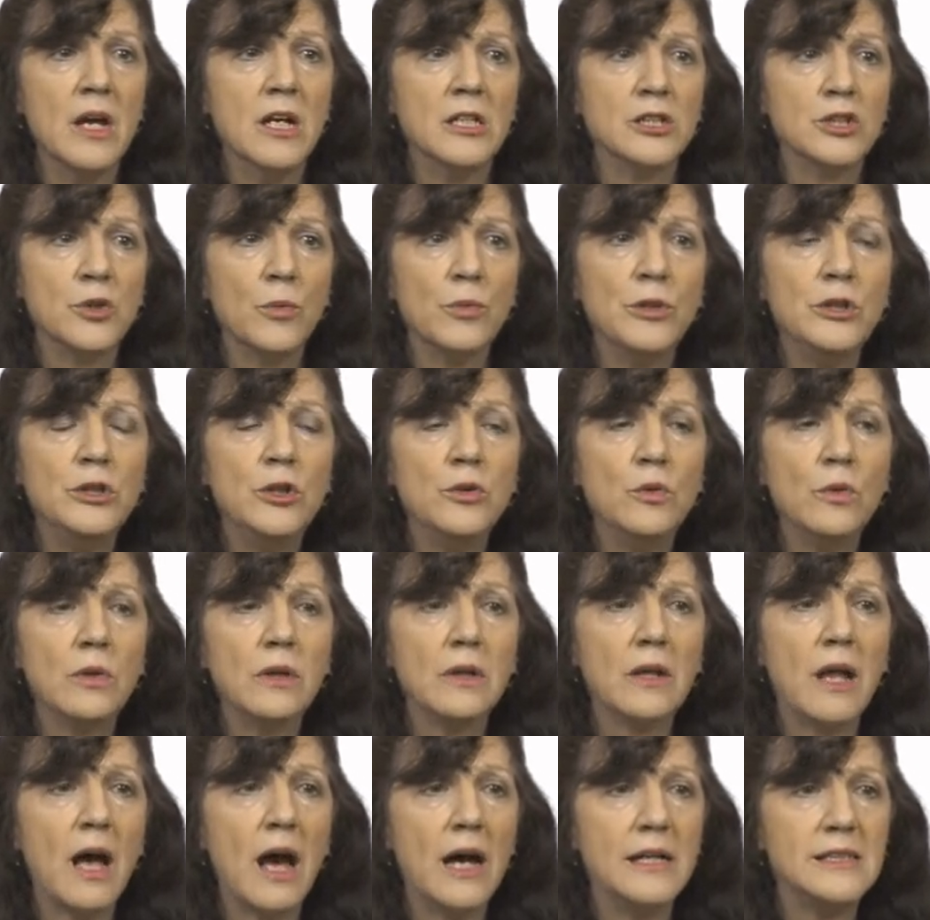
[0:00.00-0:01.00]
So we're
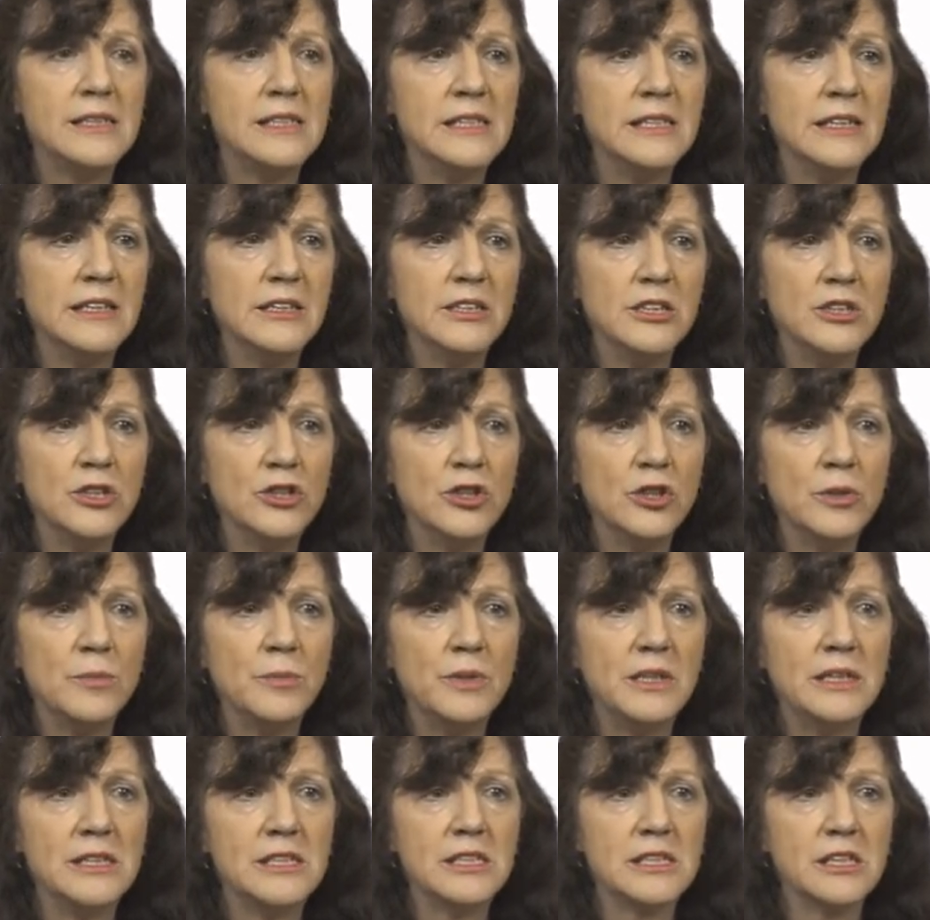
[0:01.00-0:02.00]
utilizing a
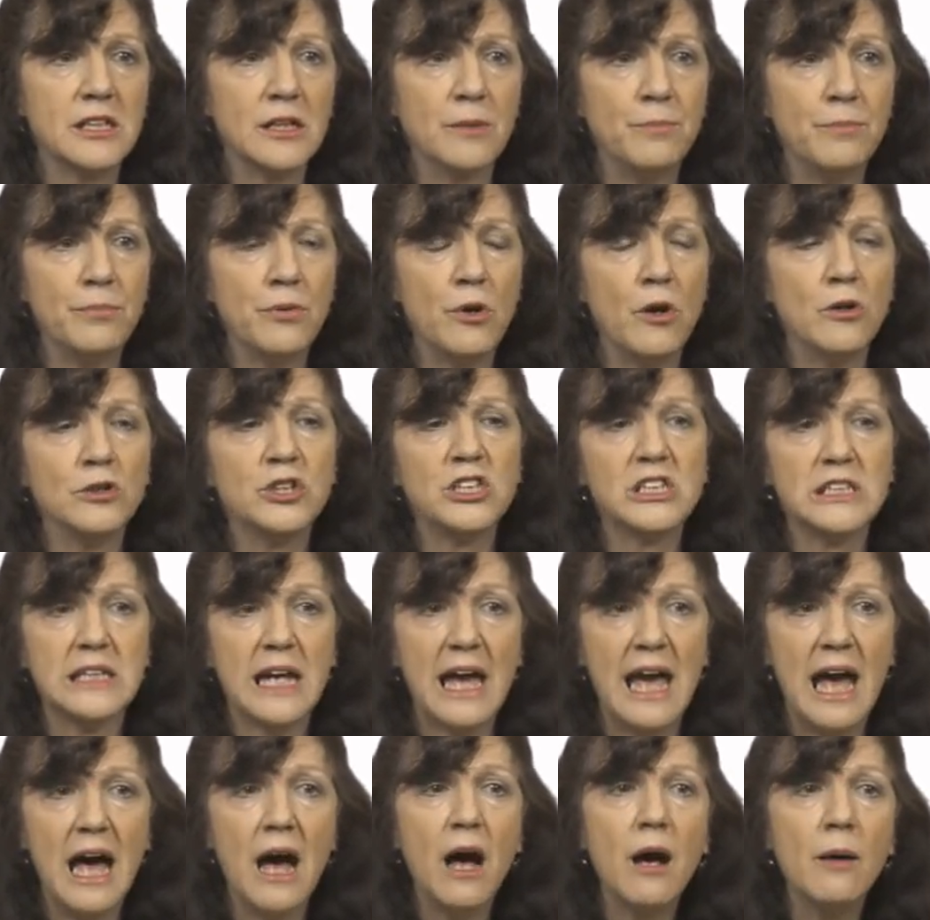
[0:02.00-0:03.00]
deterministic approach to
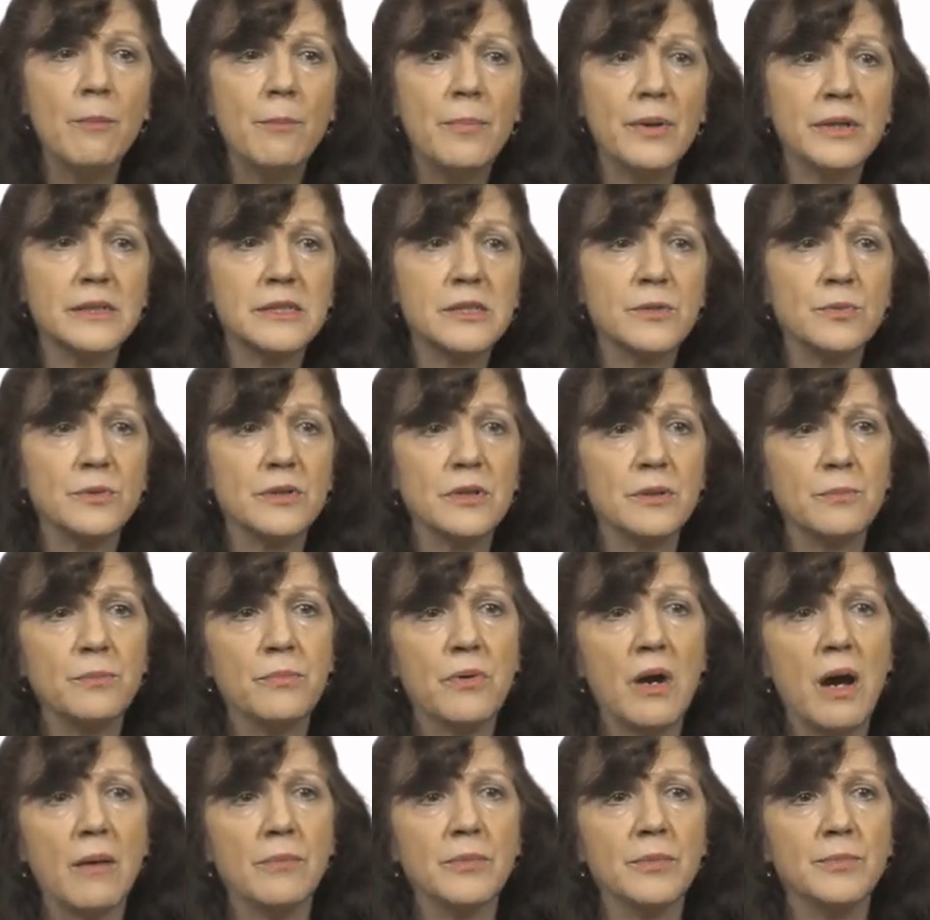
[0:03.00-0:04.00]
help us with the
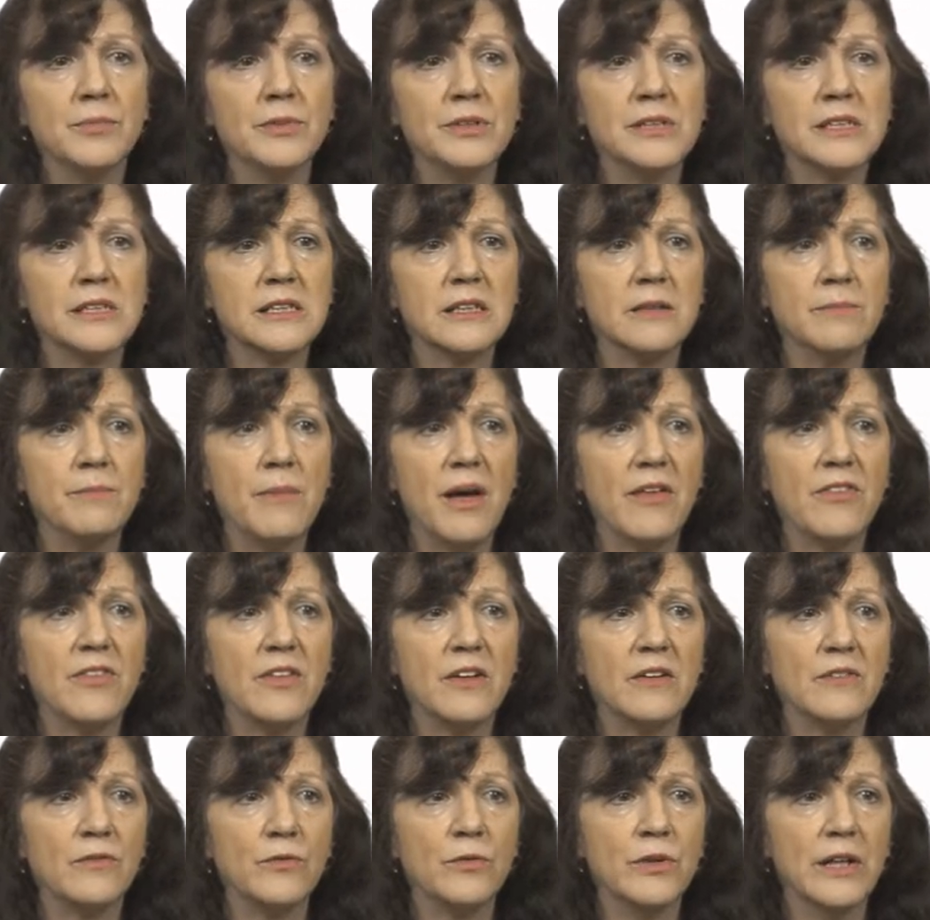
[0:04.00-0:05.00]
probabilistic
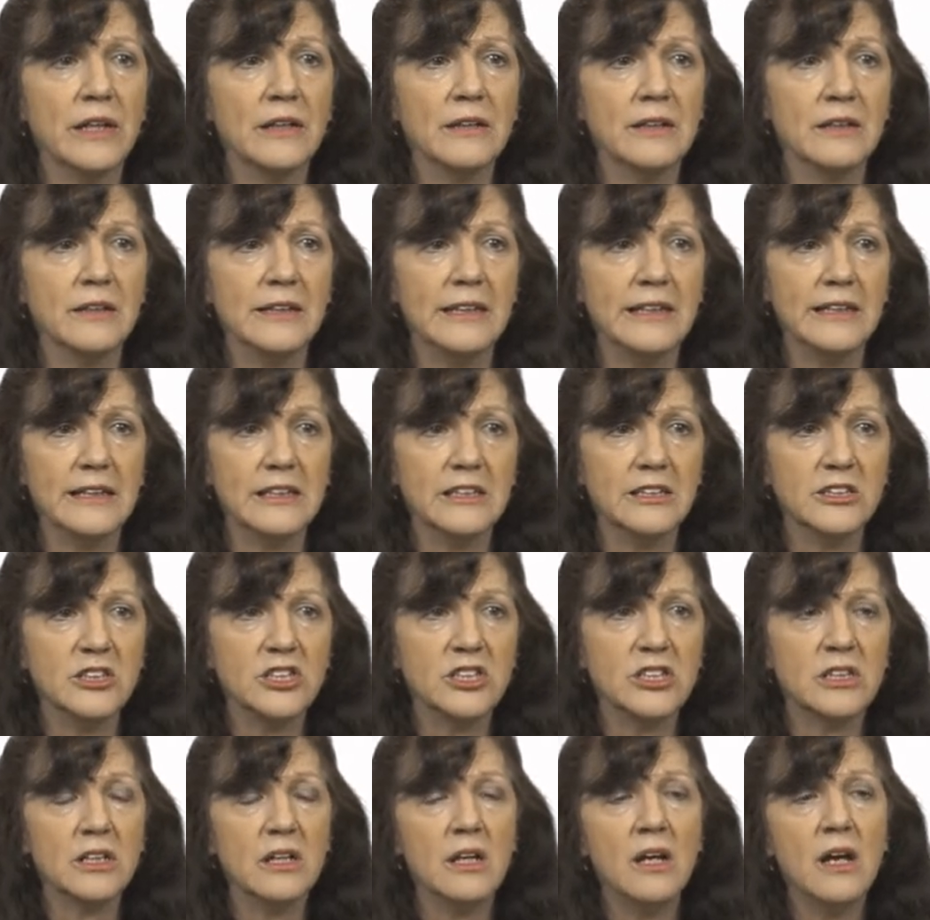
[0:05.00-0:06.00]
method of record
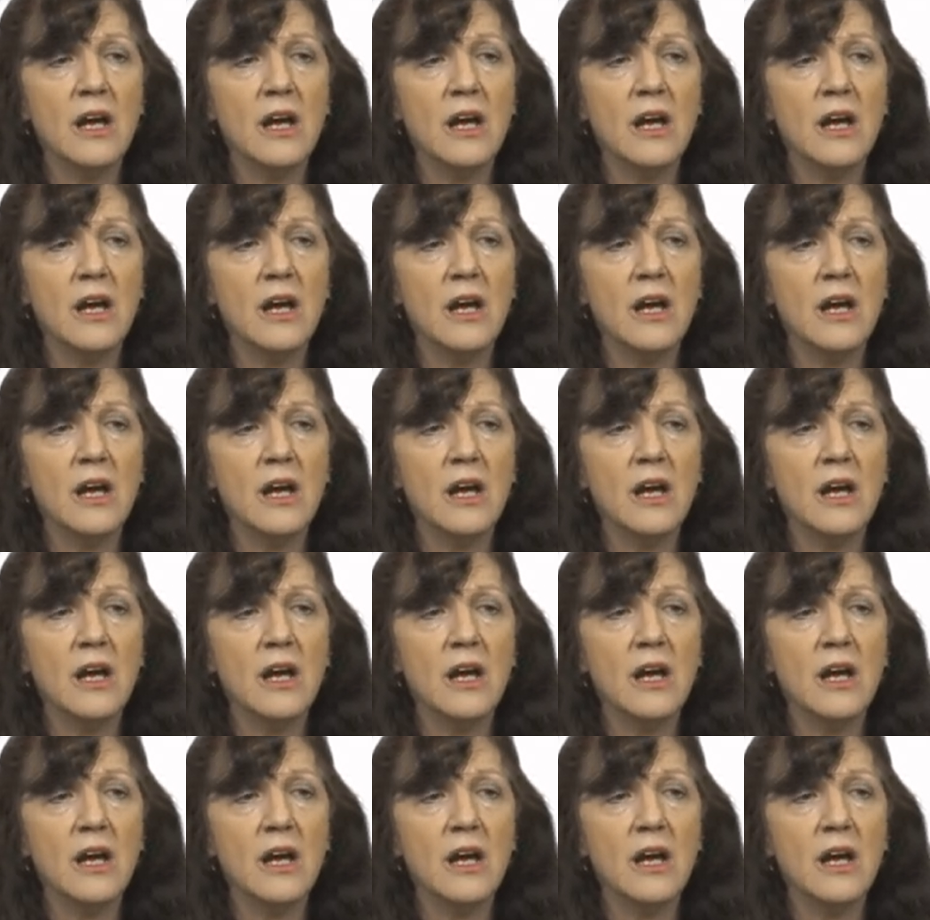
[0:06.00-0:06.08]
linkage